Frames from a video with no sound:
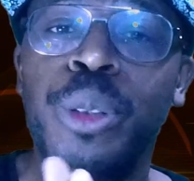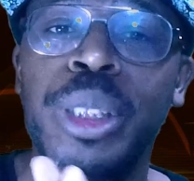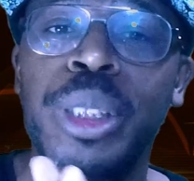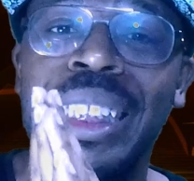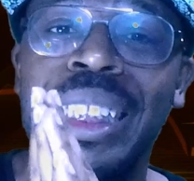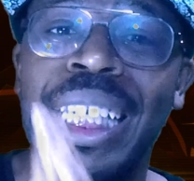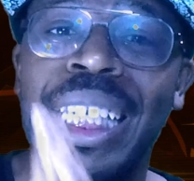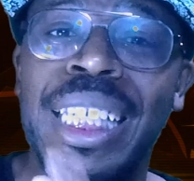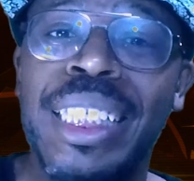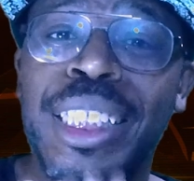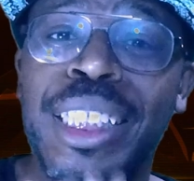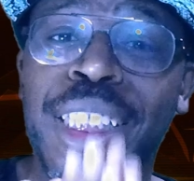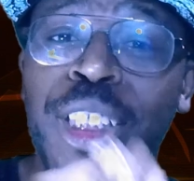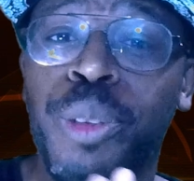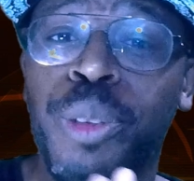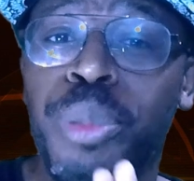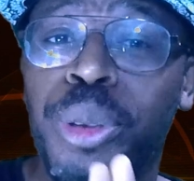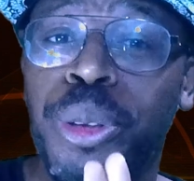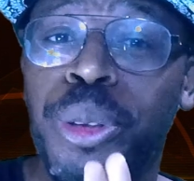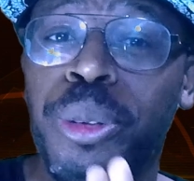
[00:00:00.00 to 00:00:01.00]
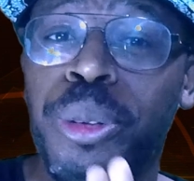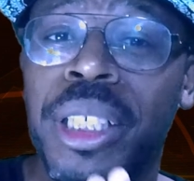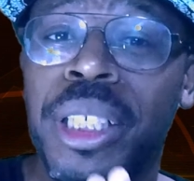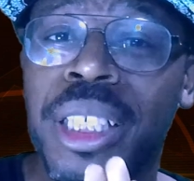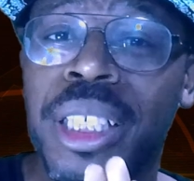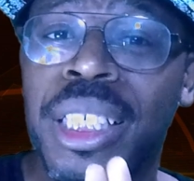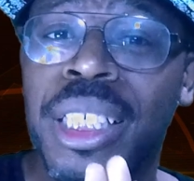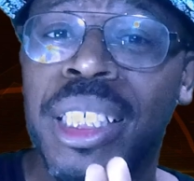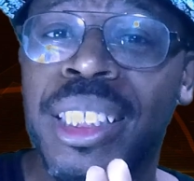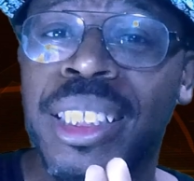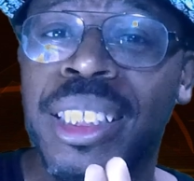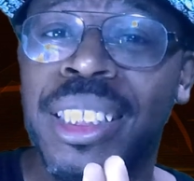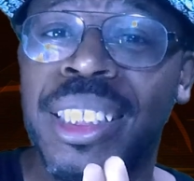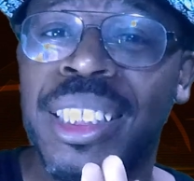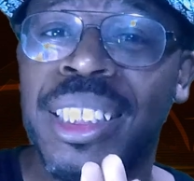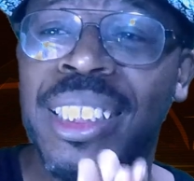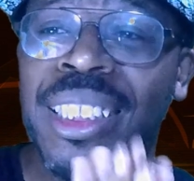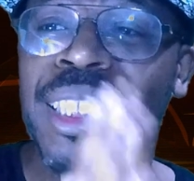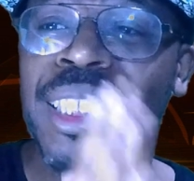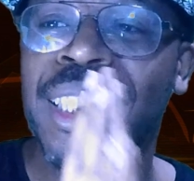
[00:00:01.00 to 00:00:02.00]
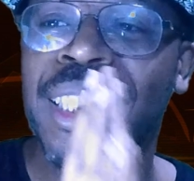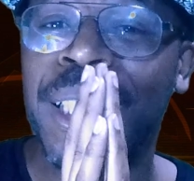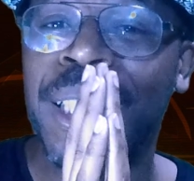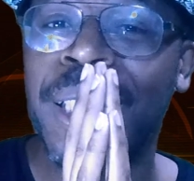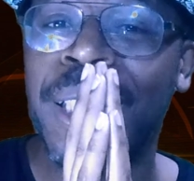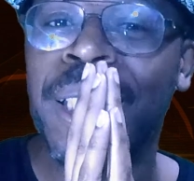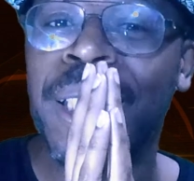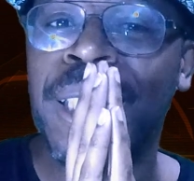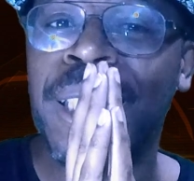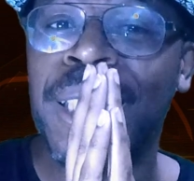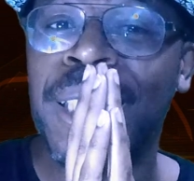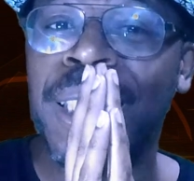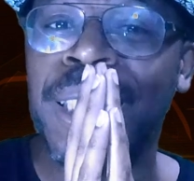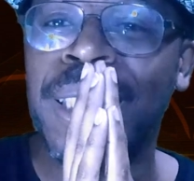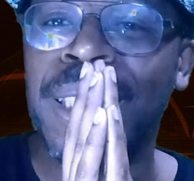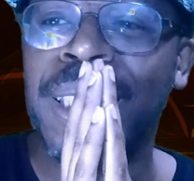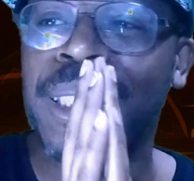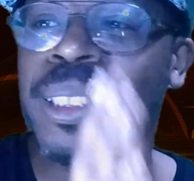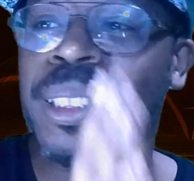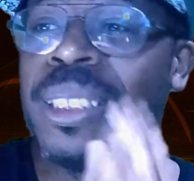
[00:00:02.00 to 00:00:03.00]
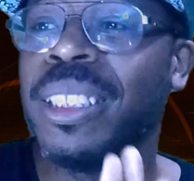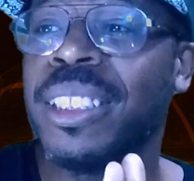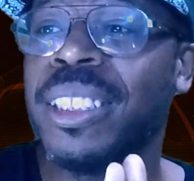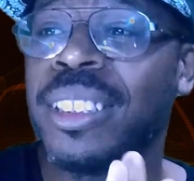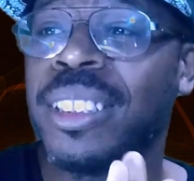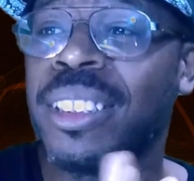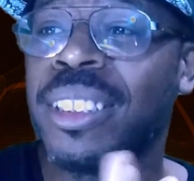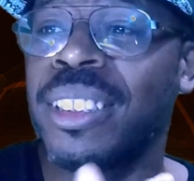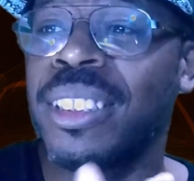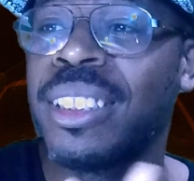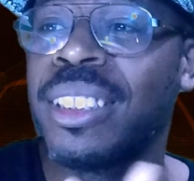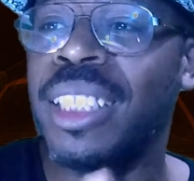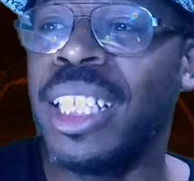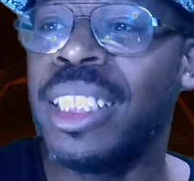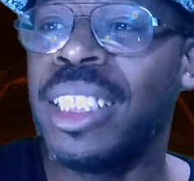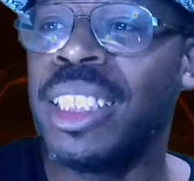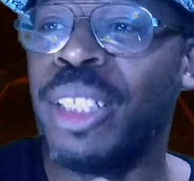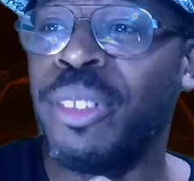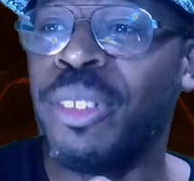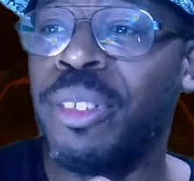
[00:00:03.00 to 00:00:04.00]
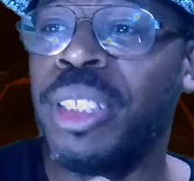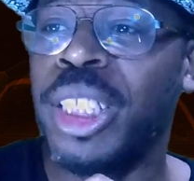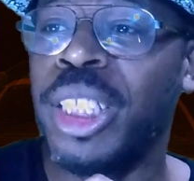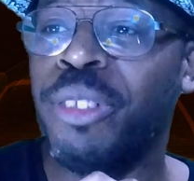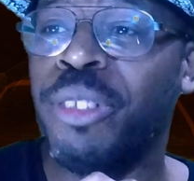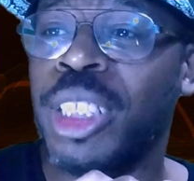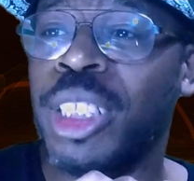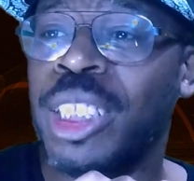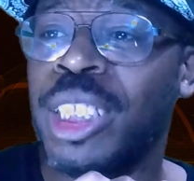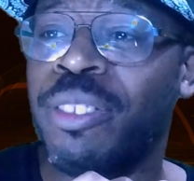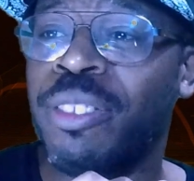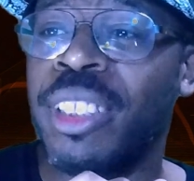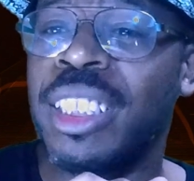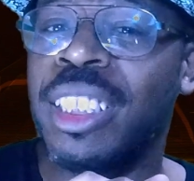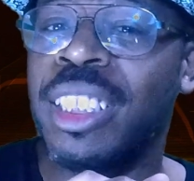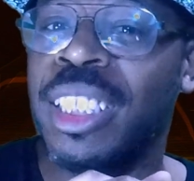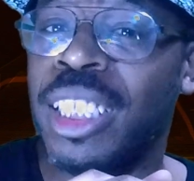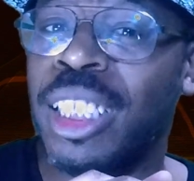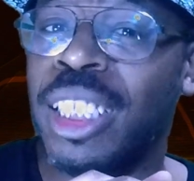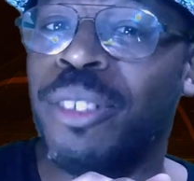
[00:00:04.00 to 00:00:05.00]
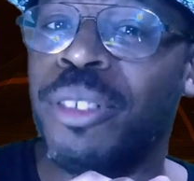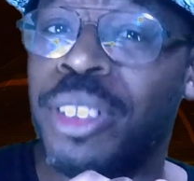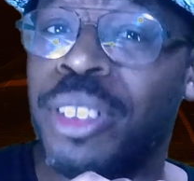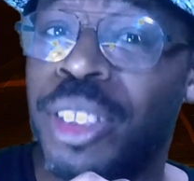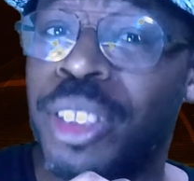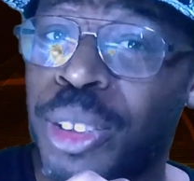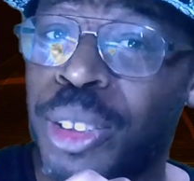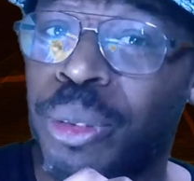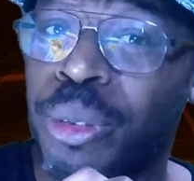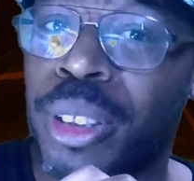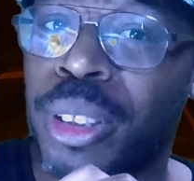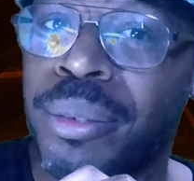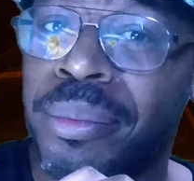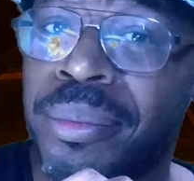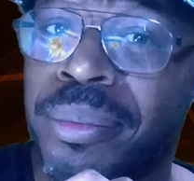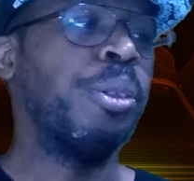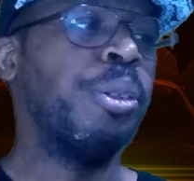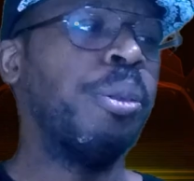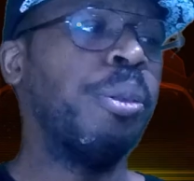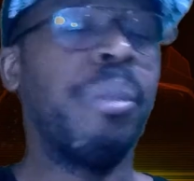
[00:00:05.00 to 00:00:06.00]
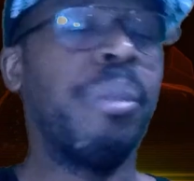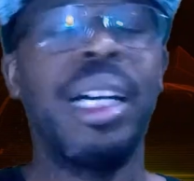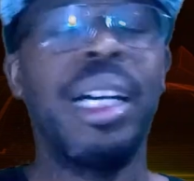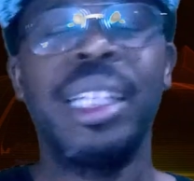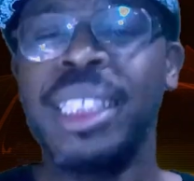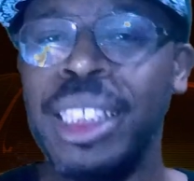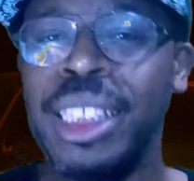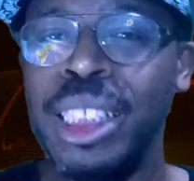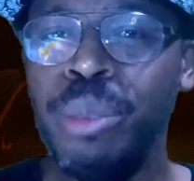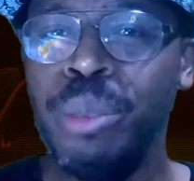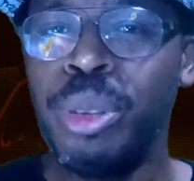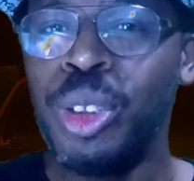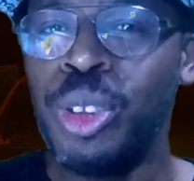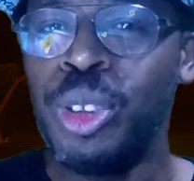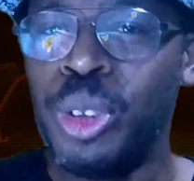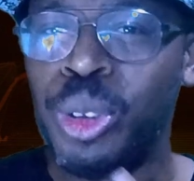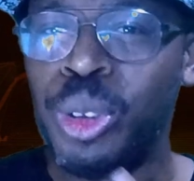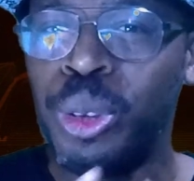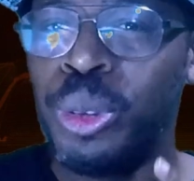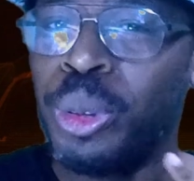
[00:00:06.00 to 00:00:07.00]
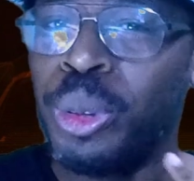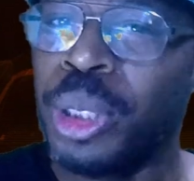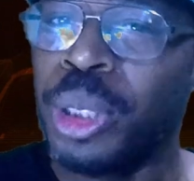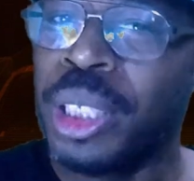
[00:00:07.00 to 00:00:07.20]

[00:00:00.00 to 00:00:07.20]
they keep you here? Yes, they definitely resurrected Hitler for this one by keeping you